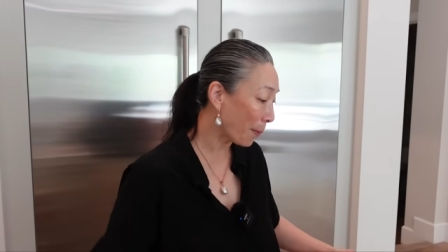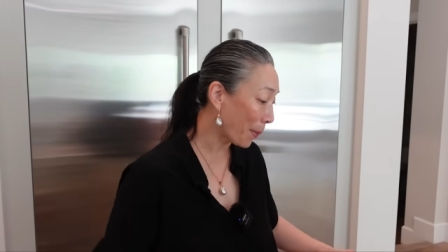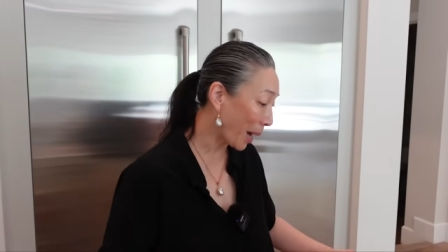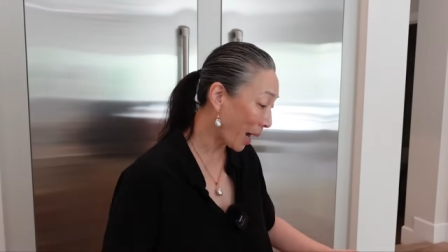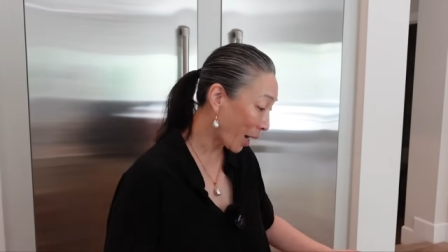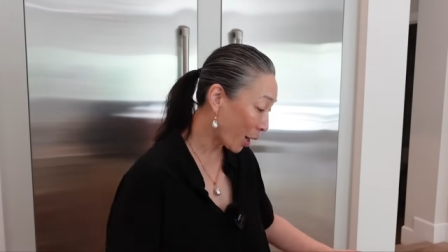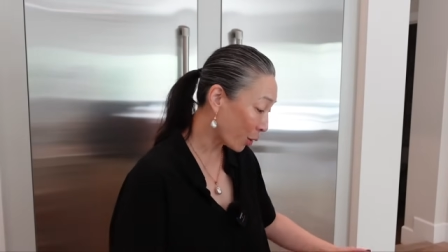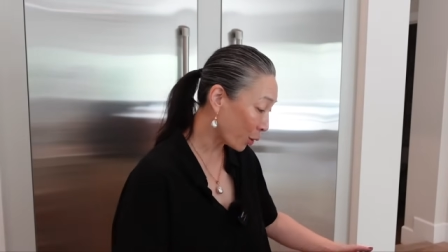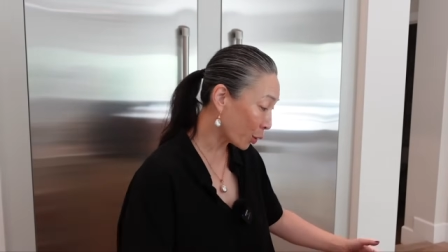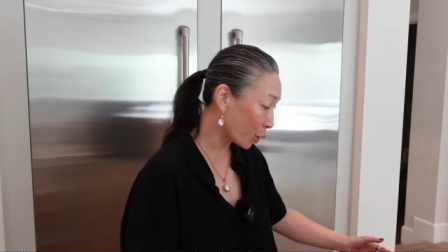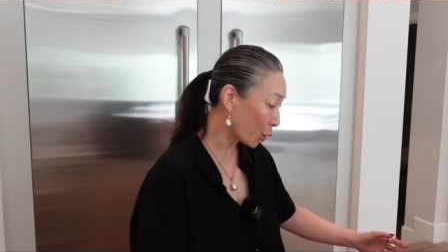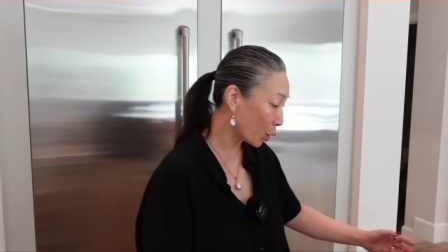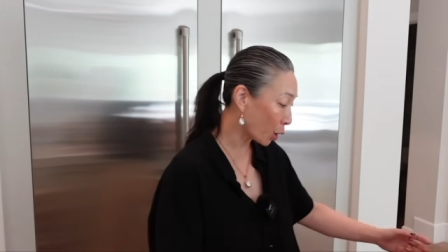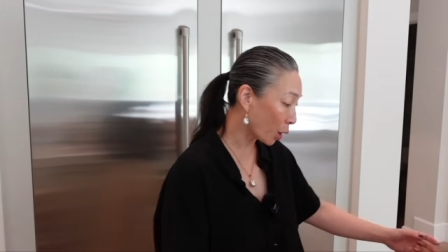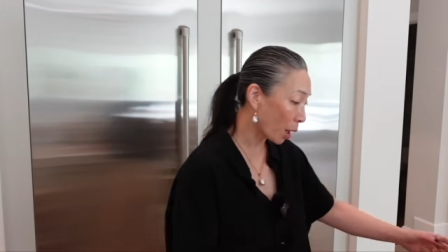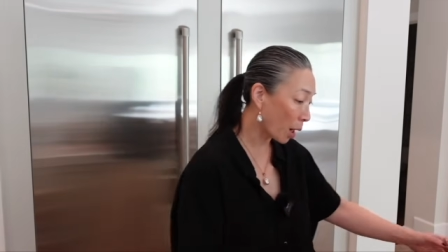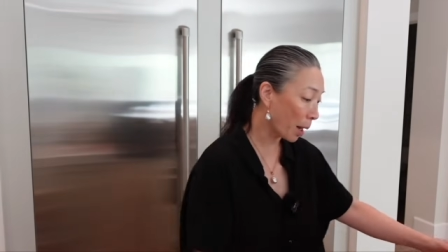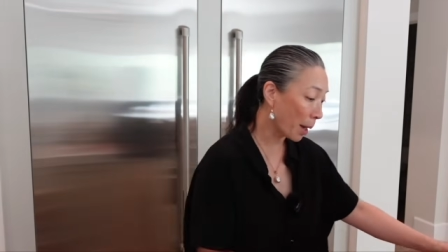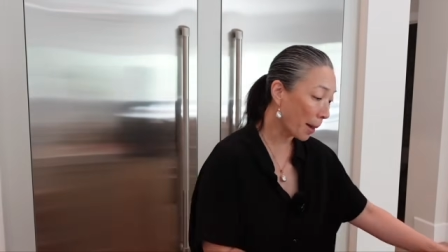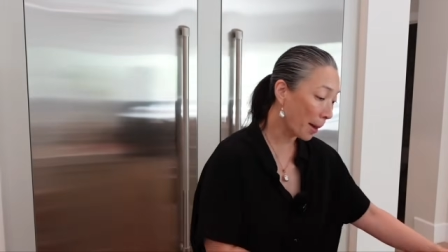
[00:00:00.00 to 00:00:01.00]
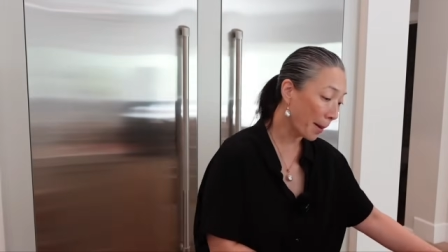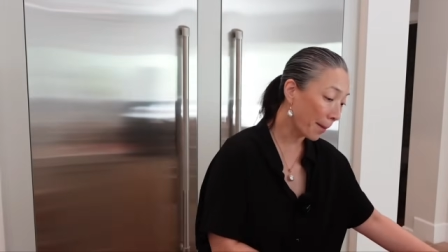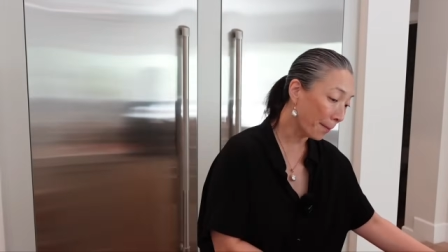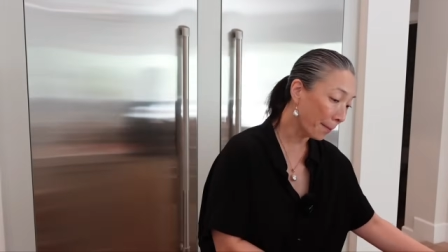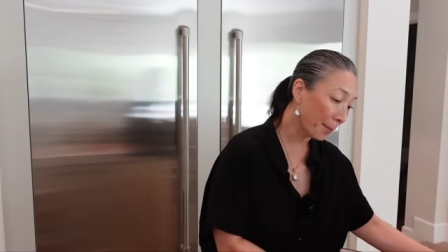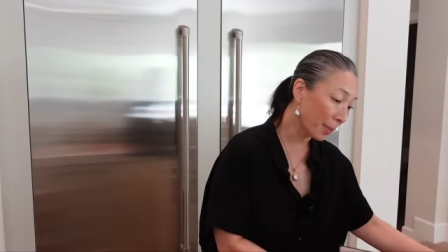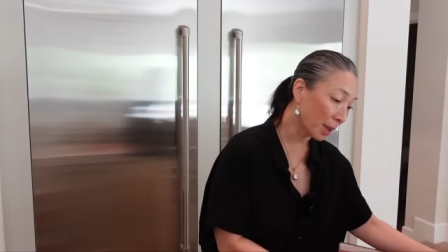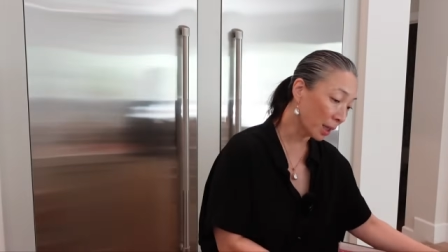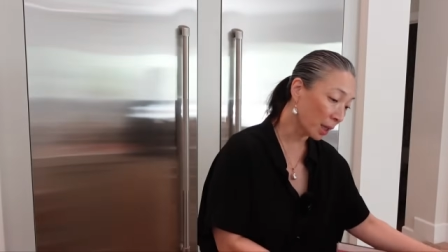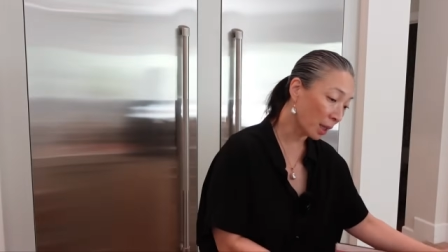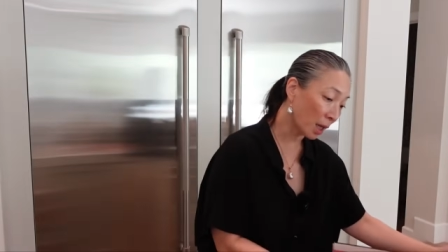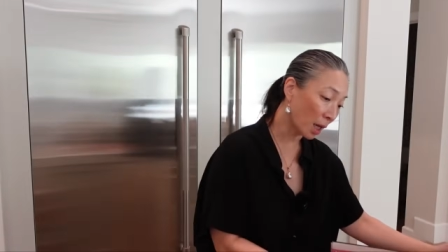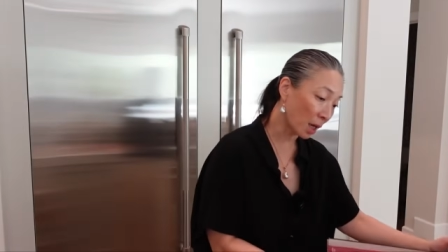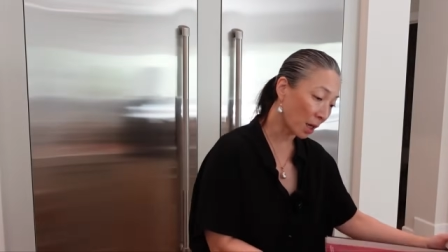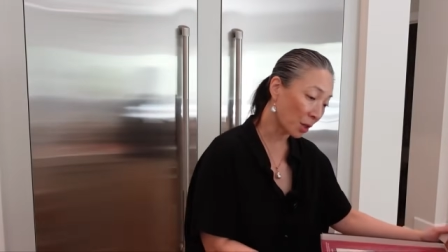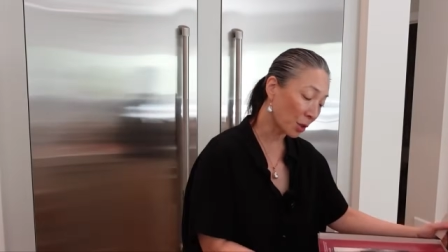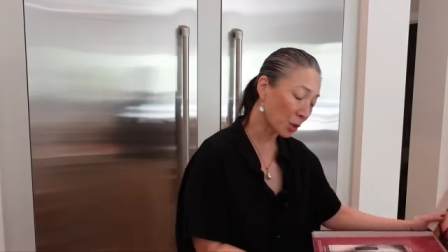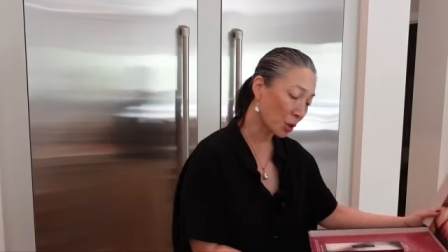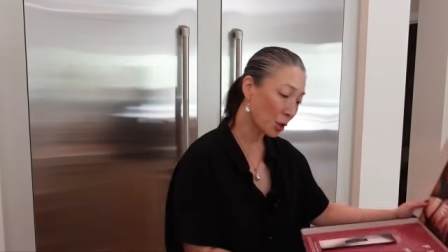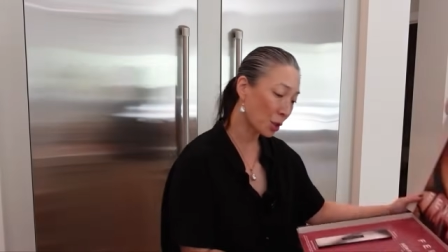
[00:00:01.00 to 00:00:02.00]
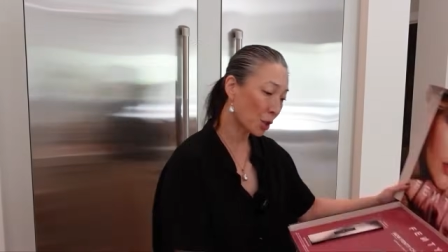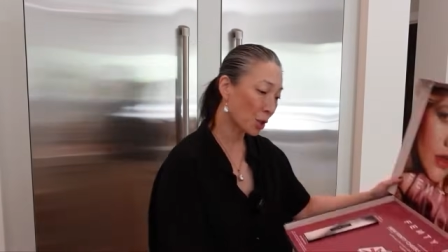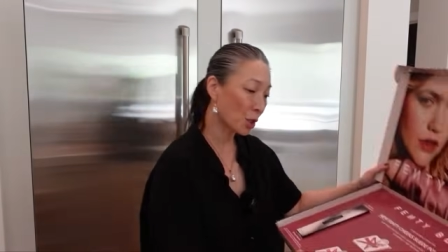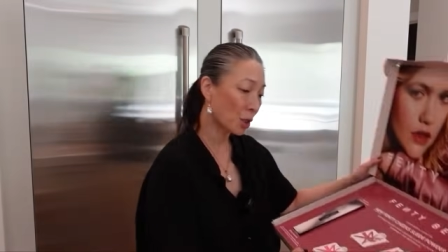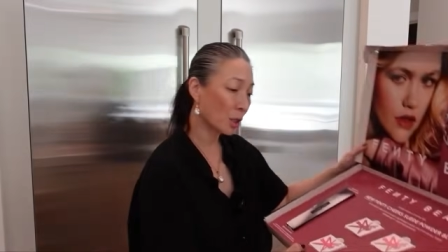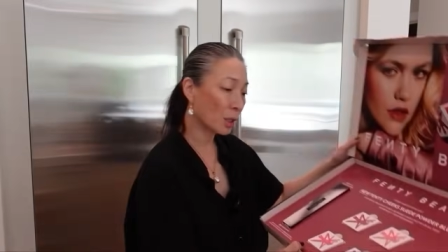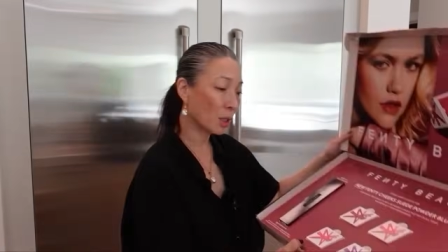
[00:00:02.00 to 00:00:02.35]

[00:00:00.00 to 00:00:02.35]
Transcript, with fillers: Powder Blush.